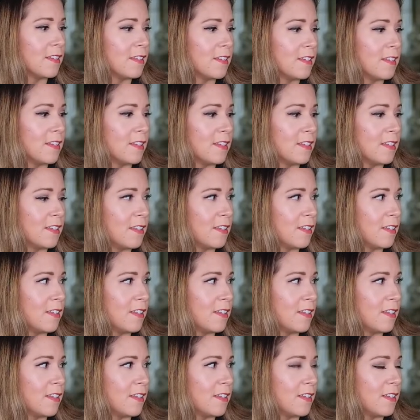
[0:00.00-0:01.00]

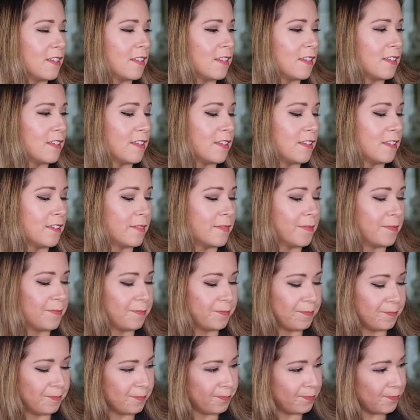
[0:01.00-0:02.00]

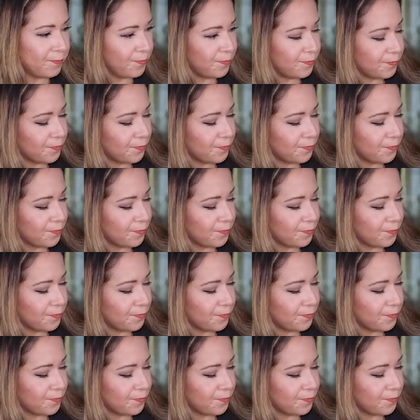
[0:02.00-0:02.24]
(not speaking)